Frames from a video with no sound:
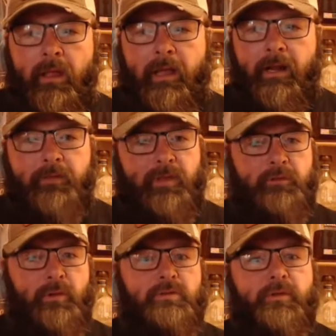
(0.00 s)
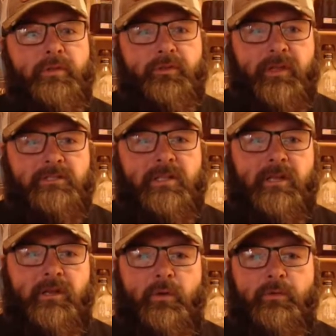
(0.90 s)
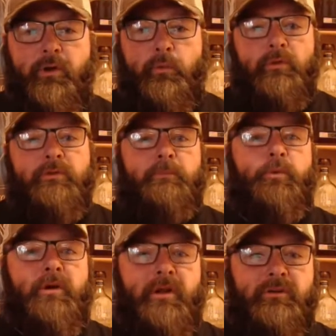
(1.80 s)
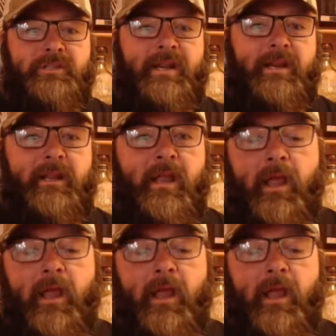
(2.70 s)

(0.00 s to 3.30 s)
And I think those are the things that, that are really important understanding.